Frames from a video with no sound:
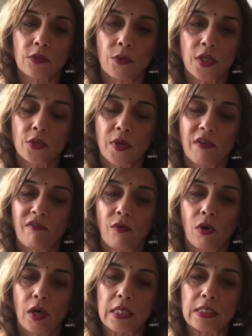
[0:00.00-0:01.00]

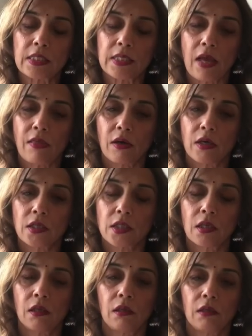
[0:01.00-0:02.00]
2024 and stay there
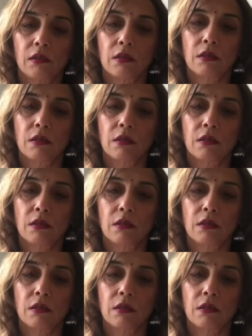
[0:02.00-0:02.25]
until